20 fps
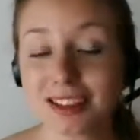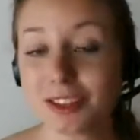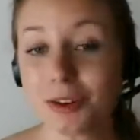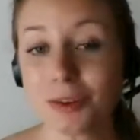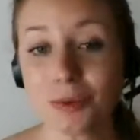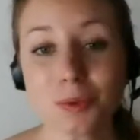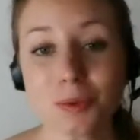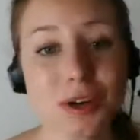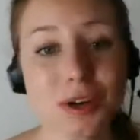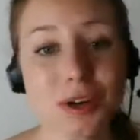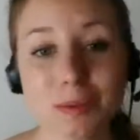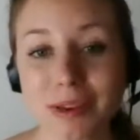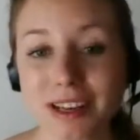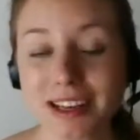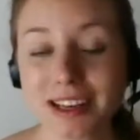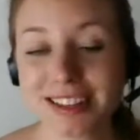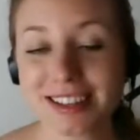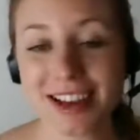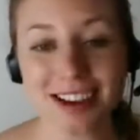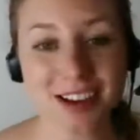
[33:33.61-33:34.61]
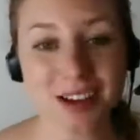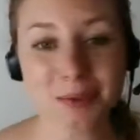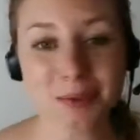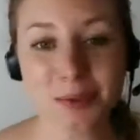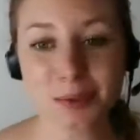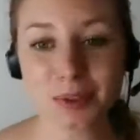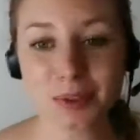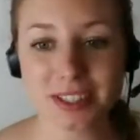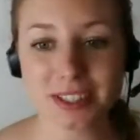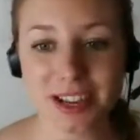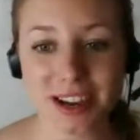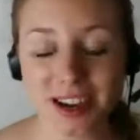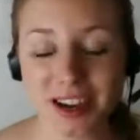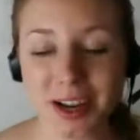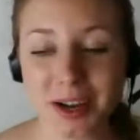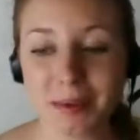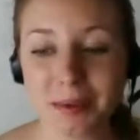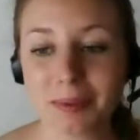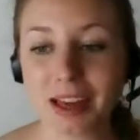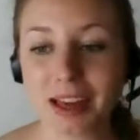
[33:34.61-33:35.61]
don't worry because that comes with
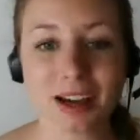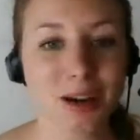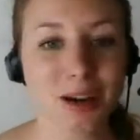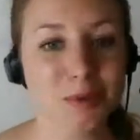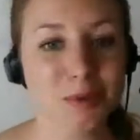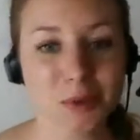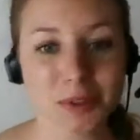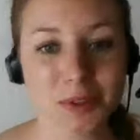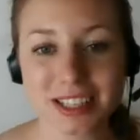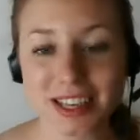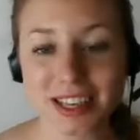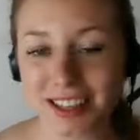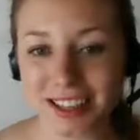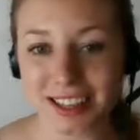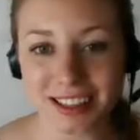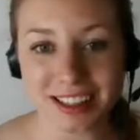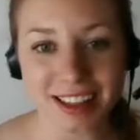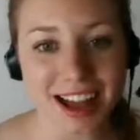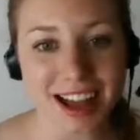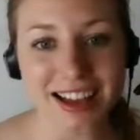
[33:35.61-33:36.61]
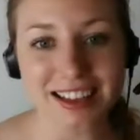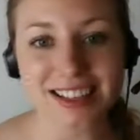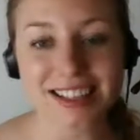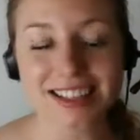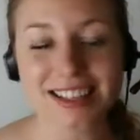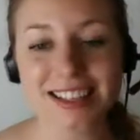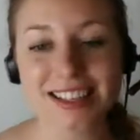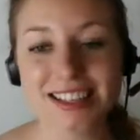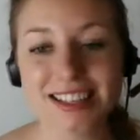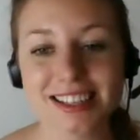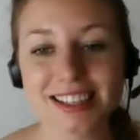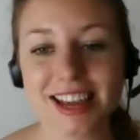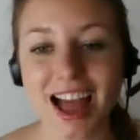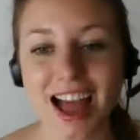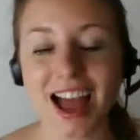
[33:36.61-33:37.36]
time, that comes with taking classes.